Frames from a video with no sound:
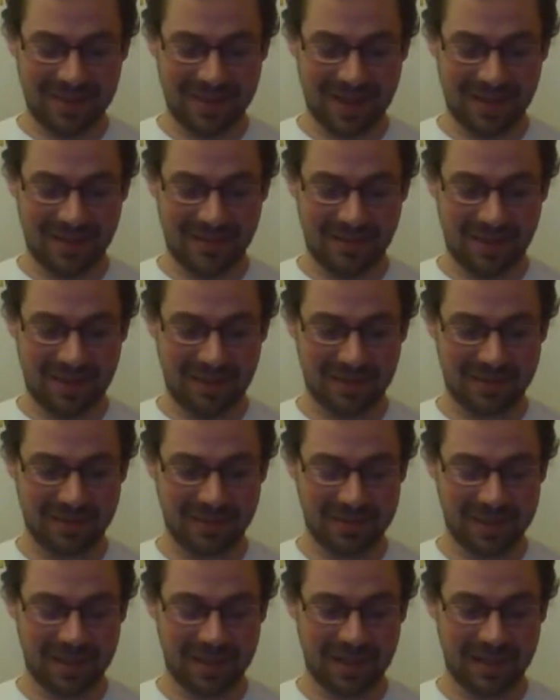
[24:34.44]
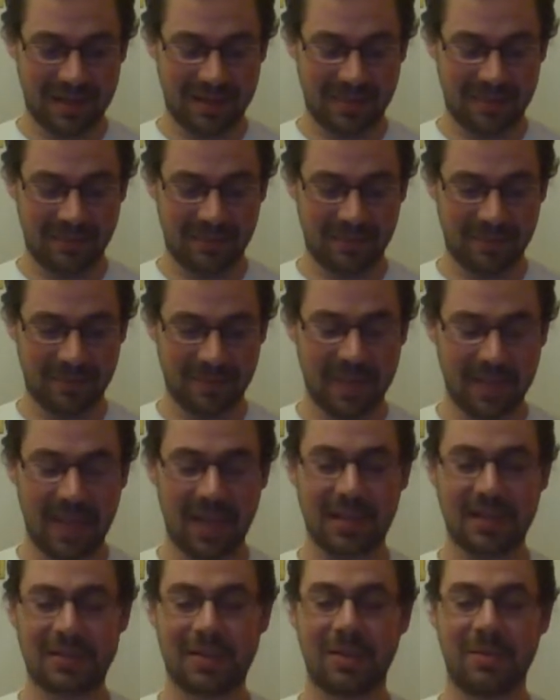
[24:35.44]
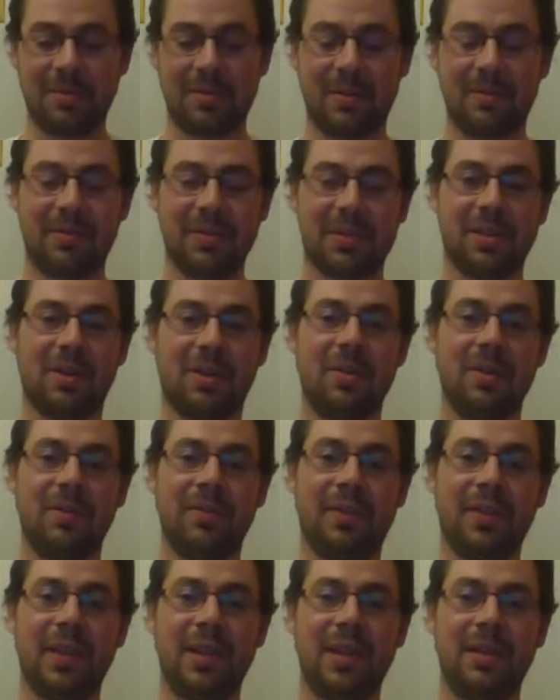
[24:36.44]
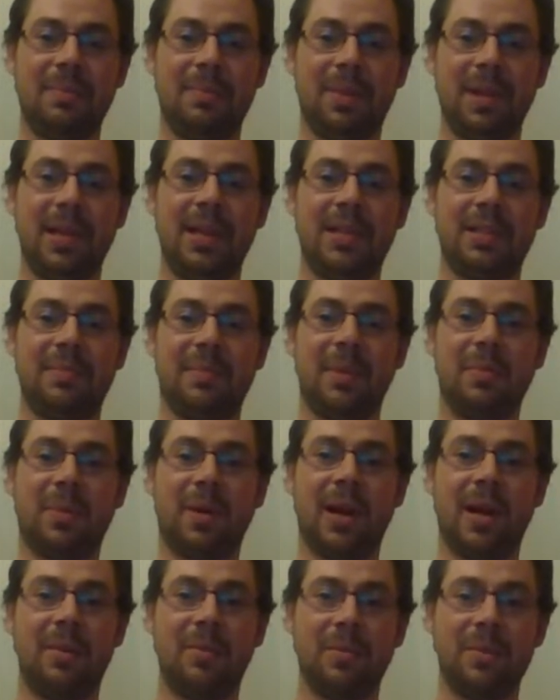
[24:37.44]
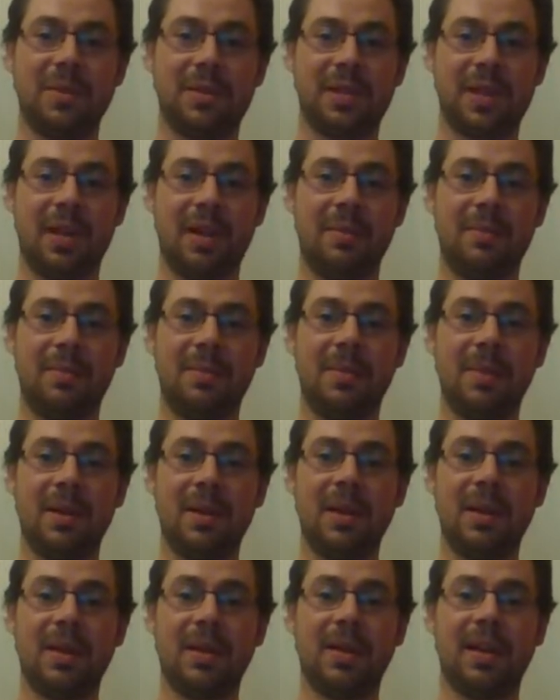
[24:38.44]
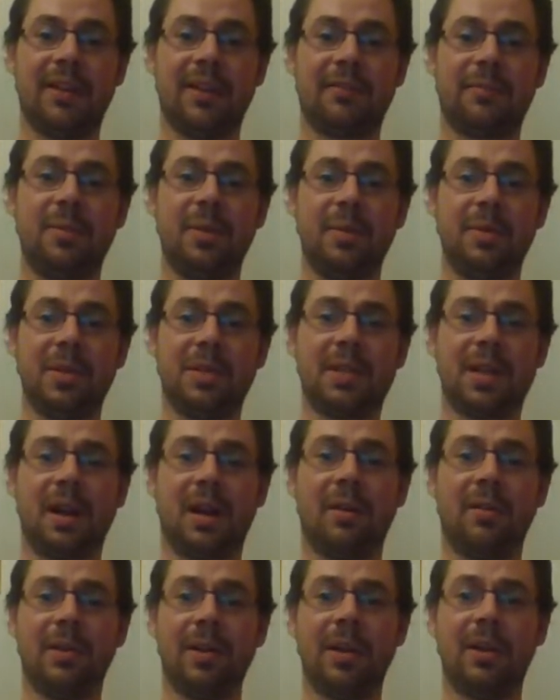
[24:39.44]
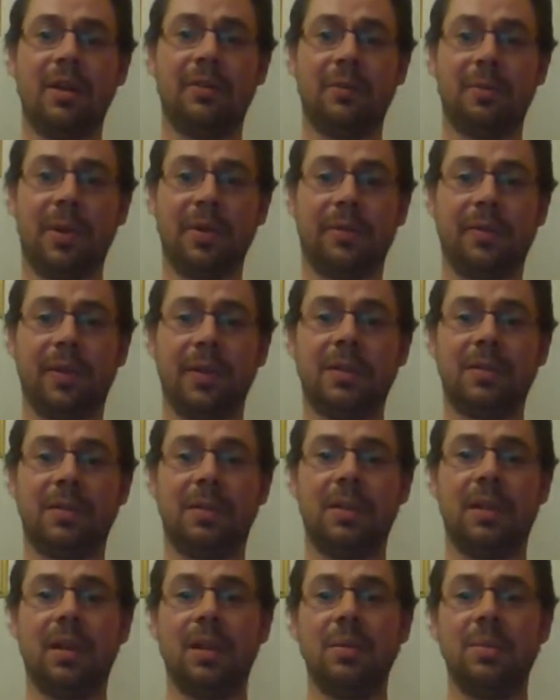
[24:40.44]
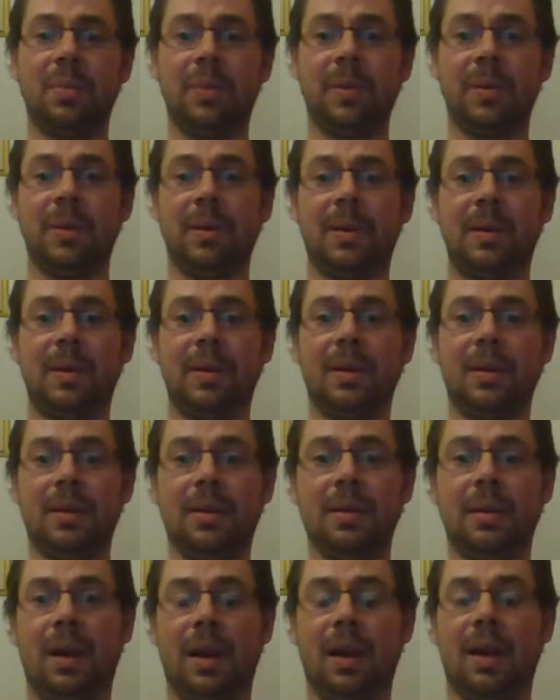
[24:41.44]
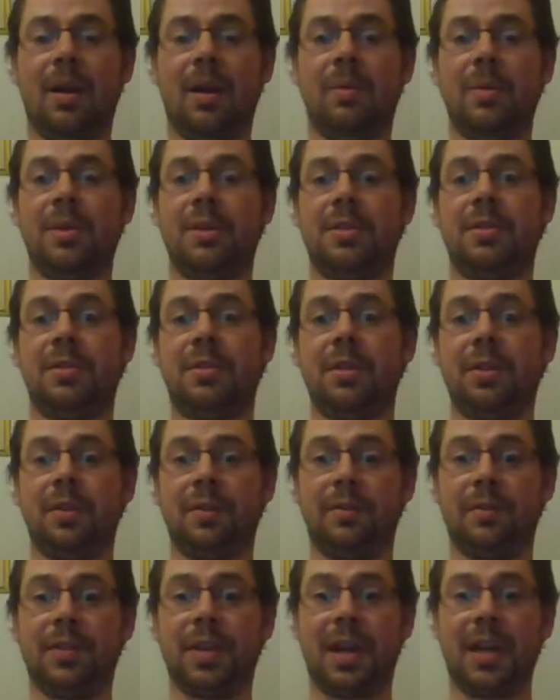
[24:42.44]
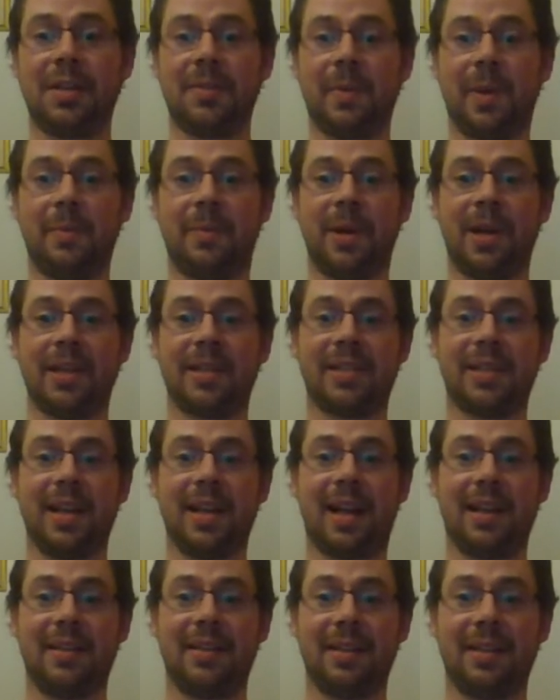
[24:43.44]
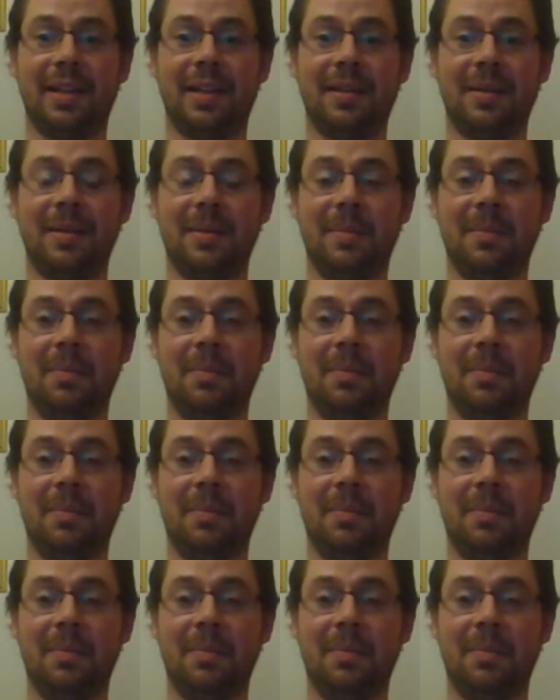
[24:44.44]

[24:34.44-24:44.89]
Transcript: What else was it? So the result of the bleed to my brain was left me with scarring over my frontal lobe, which should have changed my personality.